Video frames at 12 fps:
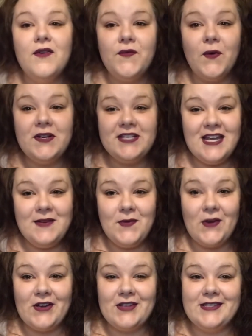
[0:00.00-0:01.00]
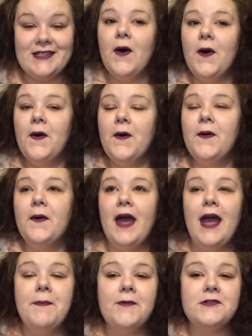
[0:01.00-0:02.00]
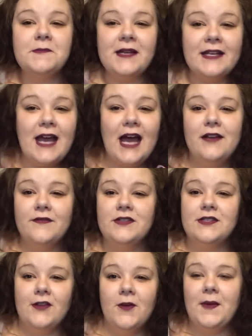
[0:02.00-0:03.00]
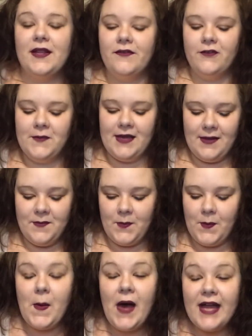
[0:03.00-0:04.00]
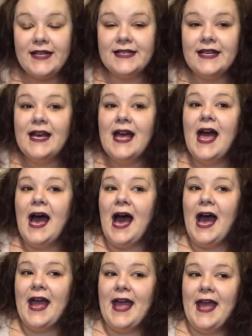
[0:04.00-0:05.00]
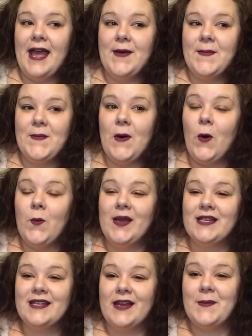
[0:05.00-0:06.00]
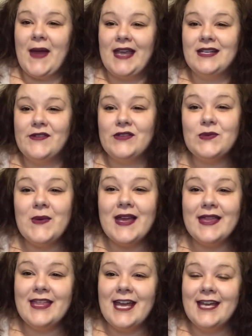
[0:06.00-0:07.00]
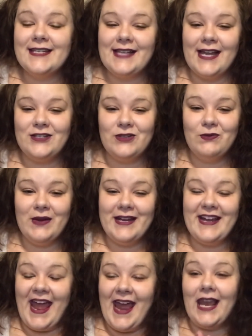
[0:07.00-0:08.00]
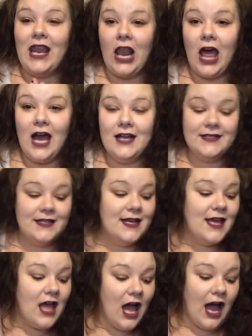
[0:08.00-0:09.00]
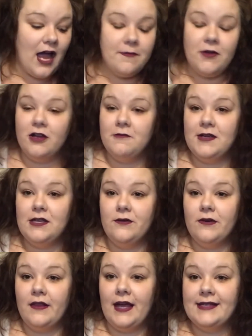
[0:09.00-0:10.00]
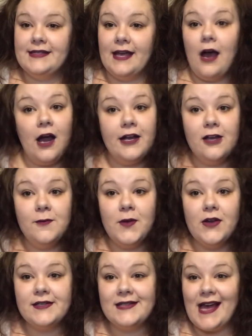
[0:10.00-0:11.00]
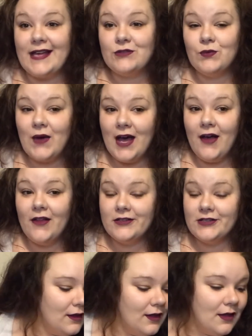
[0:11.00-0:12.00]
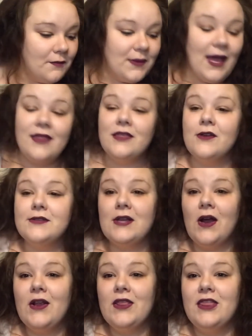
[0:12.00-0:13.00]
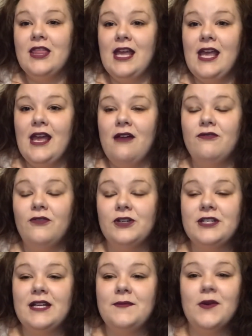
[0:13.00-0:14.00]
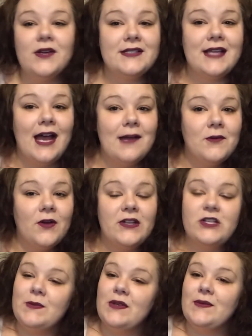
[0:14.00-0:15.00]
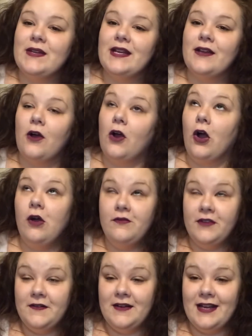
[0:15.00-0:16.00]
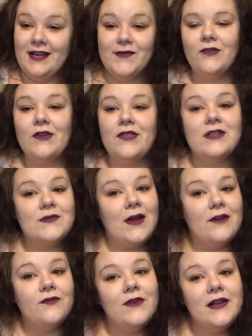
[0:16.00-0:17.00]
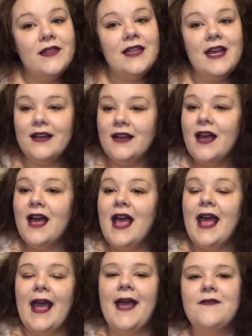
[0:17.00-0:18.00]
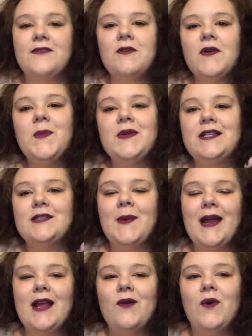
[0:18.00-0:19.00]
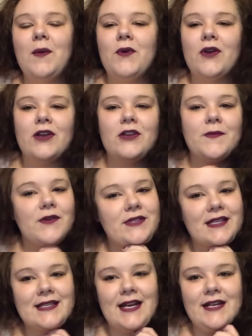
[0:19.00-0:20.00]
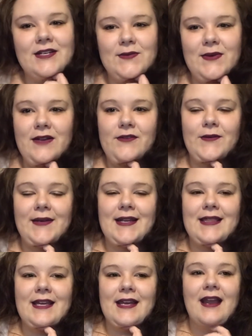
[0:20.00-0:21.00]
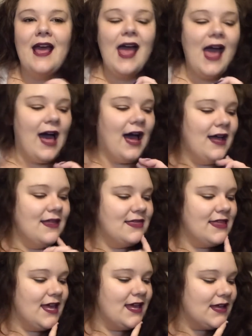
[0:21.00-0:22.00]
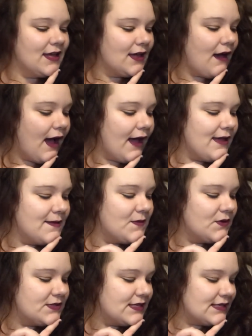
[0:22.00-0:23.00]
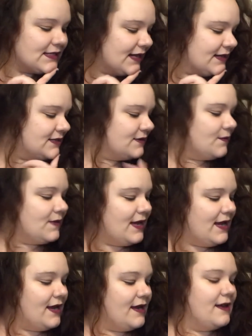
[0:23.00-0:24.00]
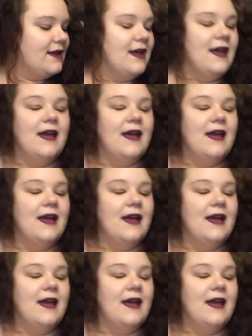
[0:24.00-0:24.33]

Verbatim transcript: 14 books. So April's been kind of a slow month for me, but I am hoping to get back into the swing of things and to read a lot. I'm going to be utilizing audiobooks as well. But yeah, those are the 14 books I am going to be reading or hopefully reading for this round of readathon if you are participating, what book are you most excited to read for Readathin? I think I am most excited to read,